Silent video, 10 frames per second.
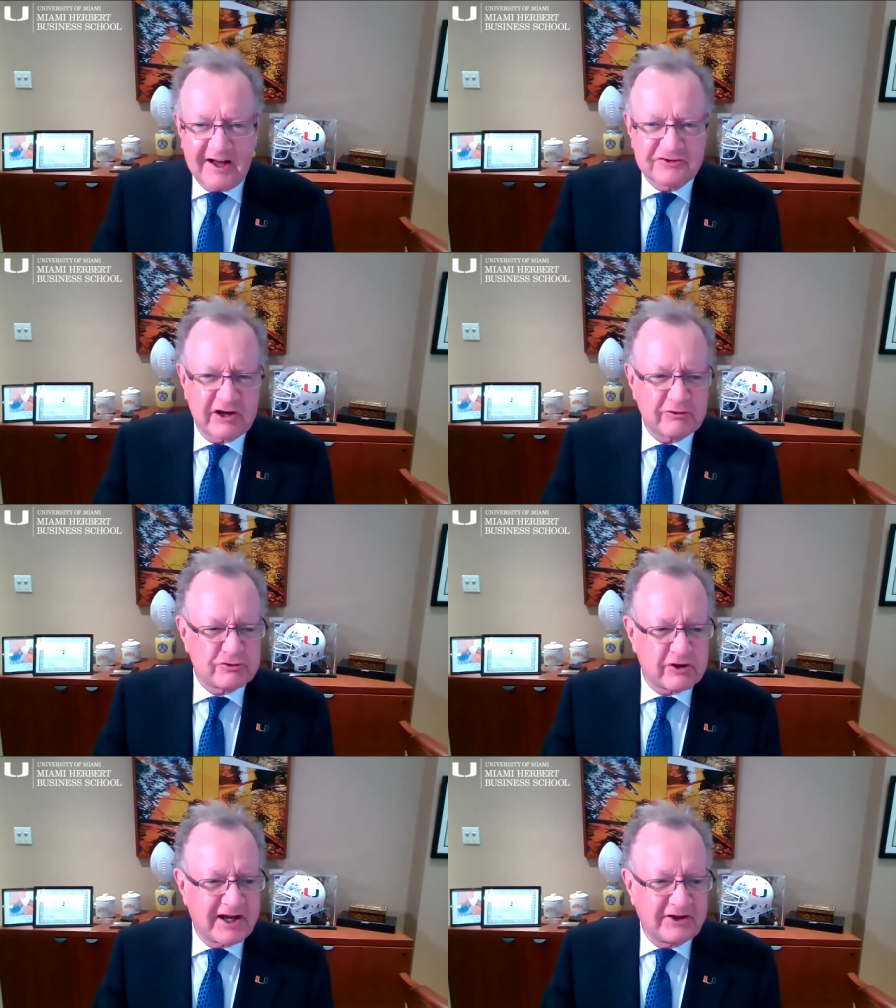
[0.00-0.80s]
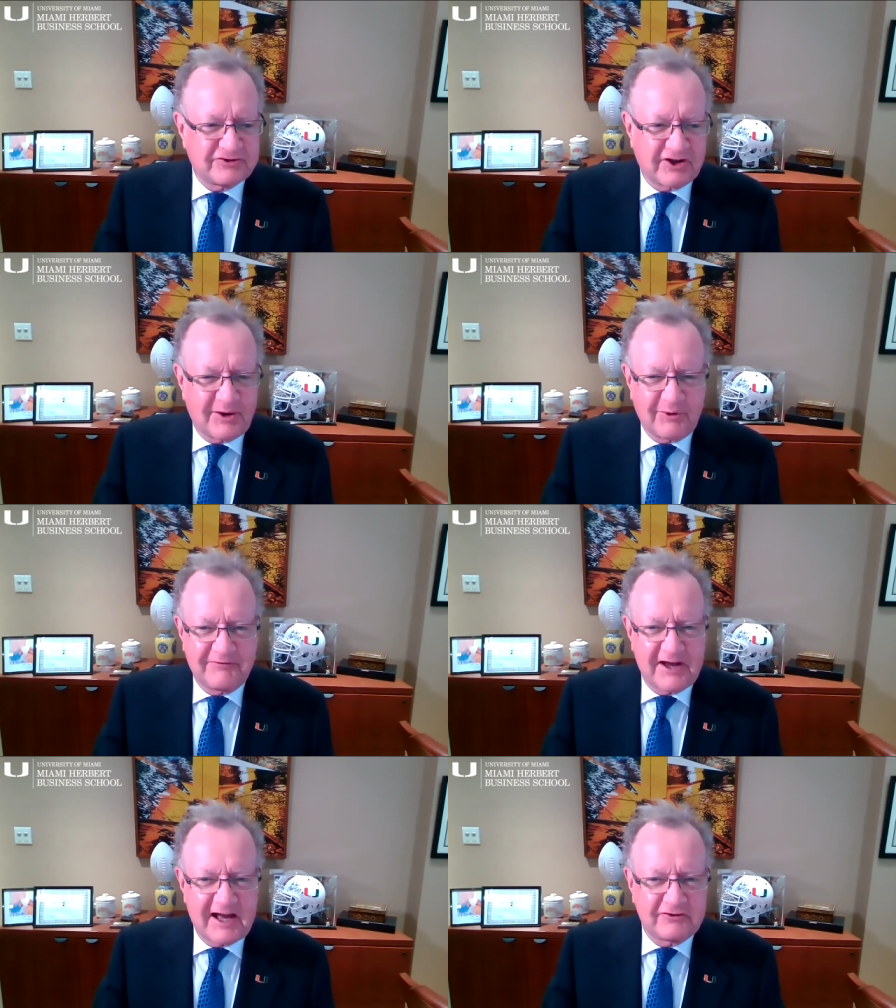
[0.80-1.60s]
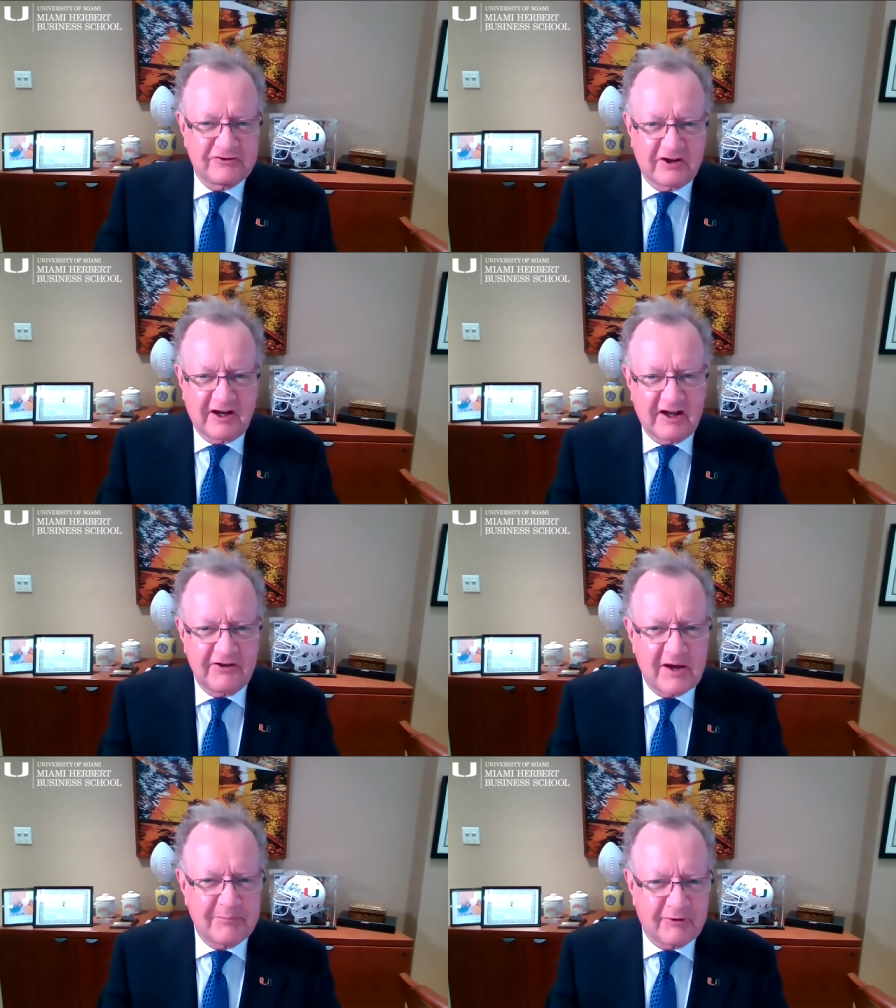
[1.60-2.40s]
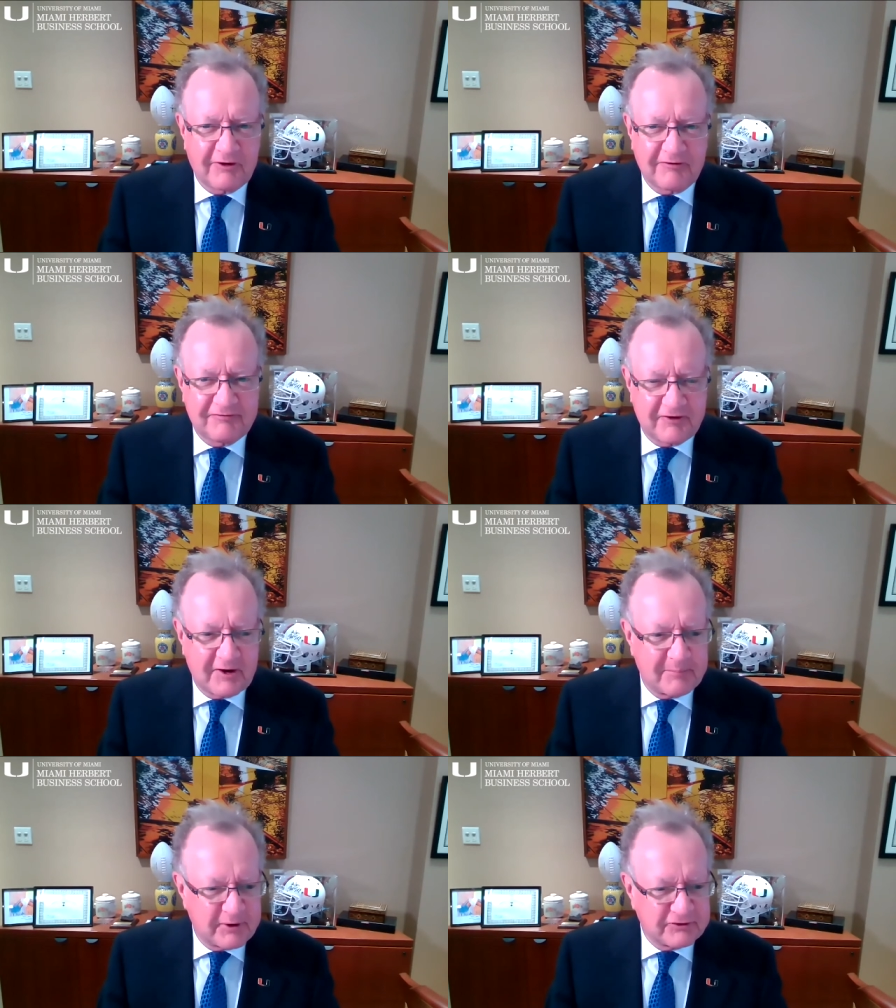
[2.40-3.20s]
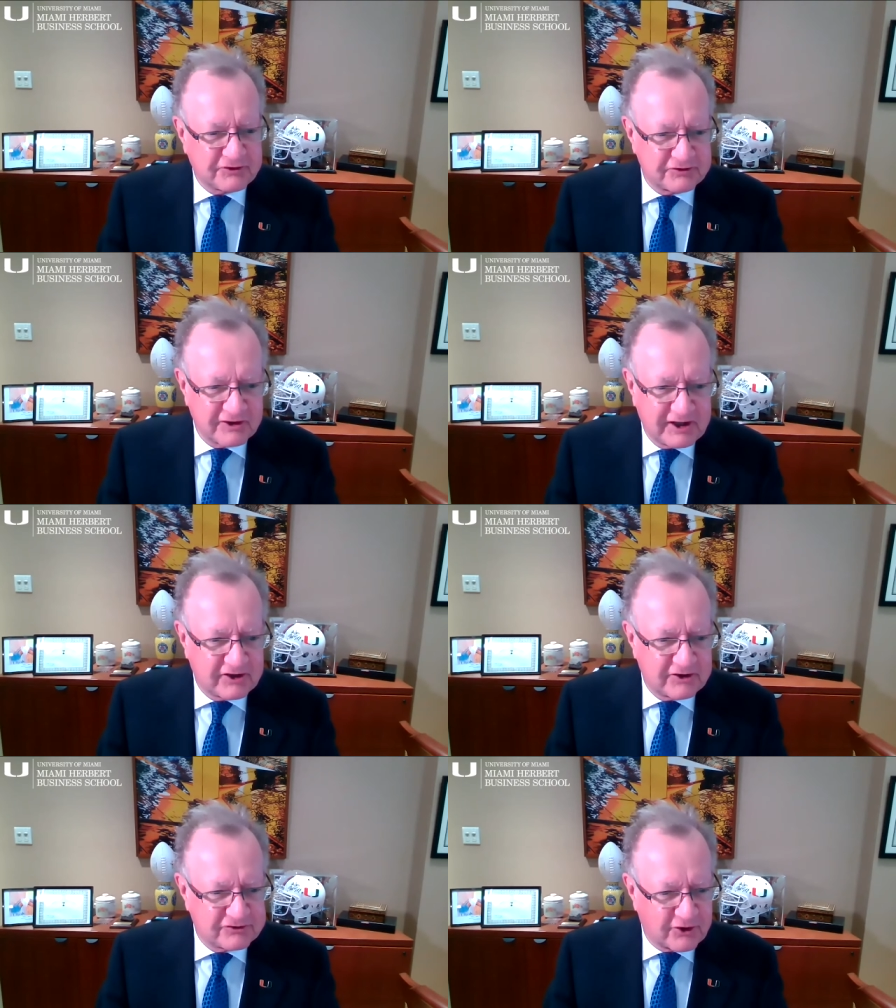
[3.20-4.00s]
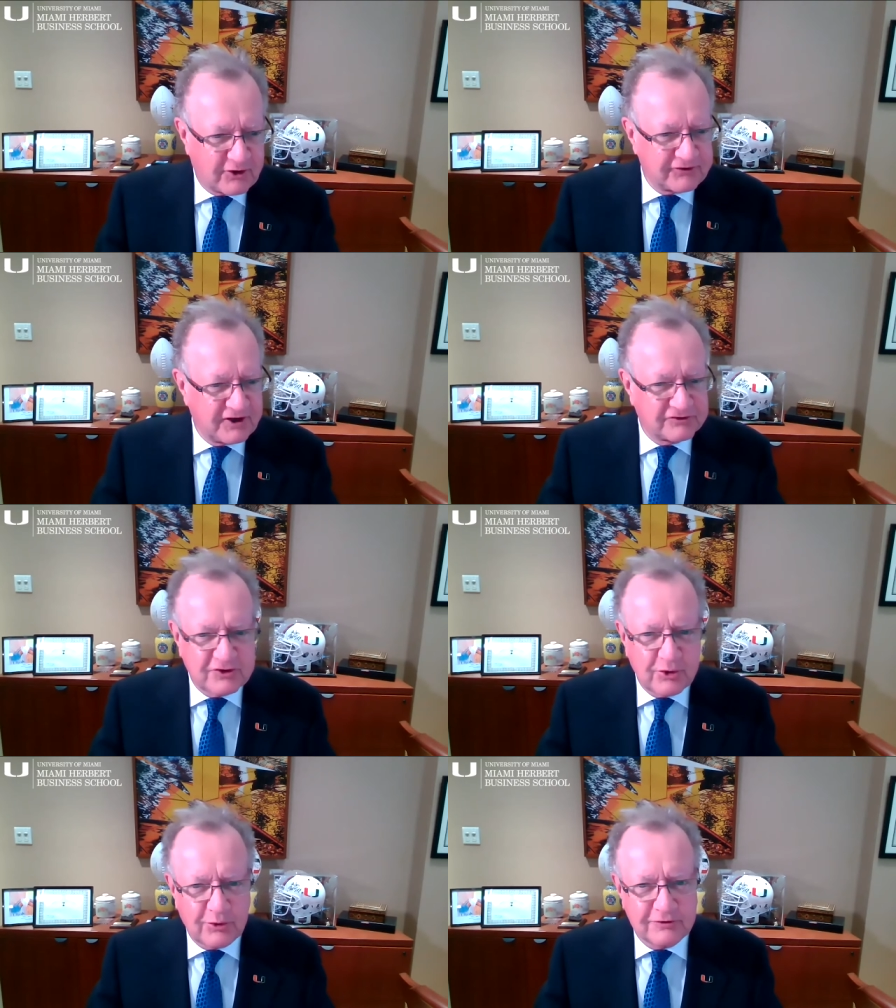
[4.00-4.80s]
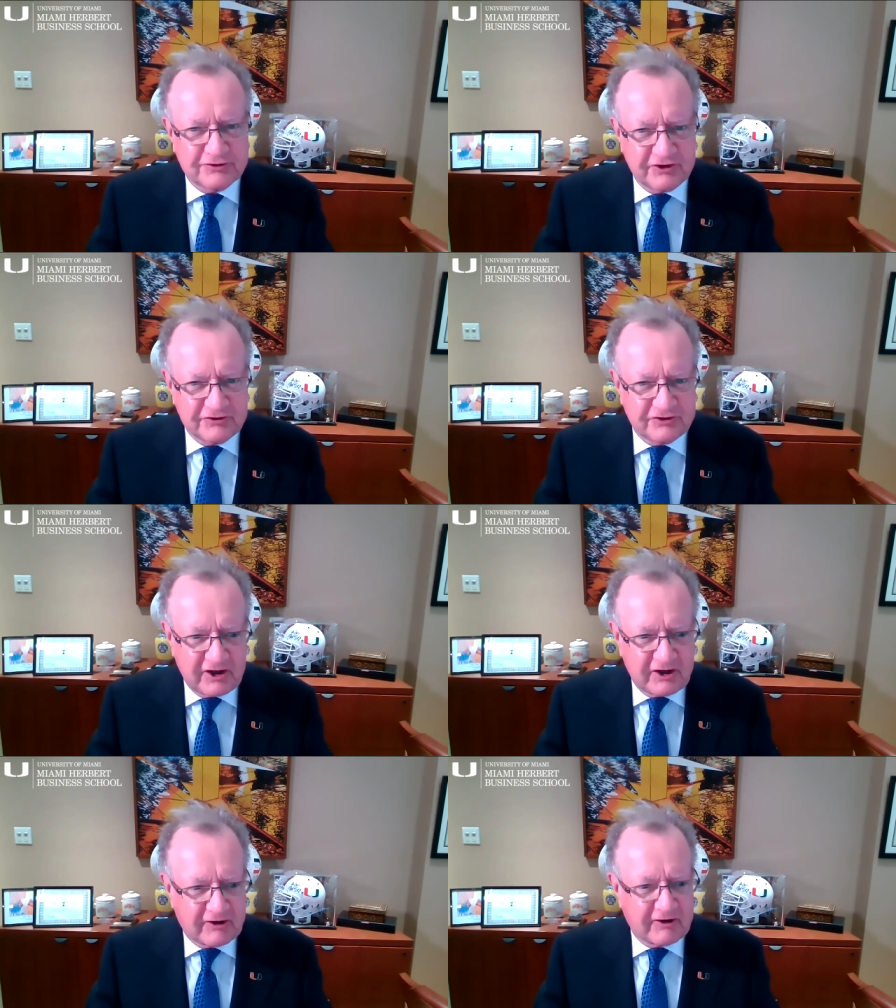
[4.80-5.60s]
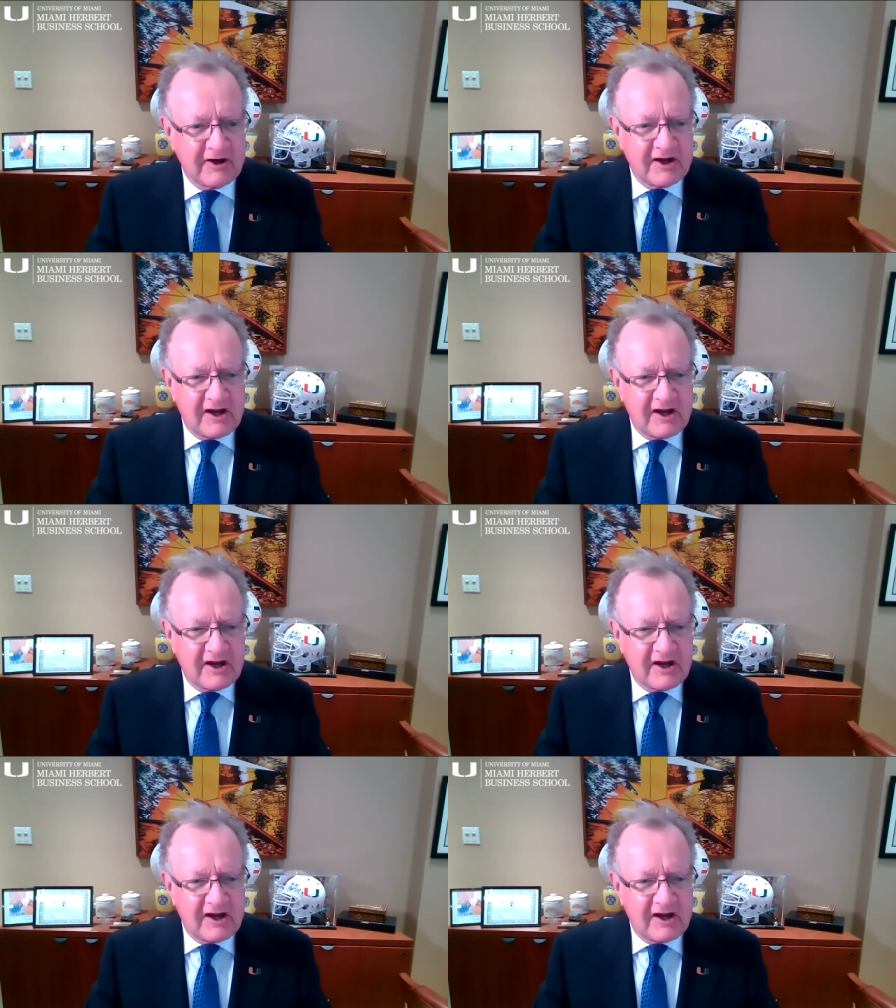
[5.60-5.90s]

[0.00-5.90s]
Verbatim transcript: Secretary Azar, we've had a number of business leaders on these calls this year.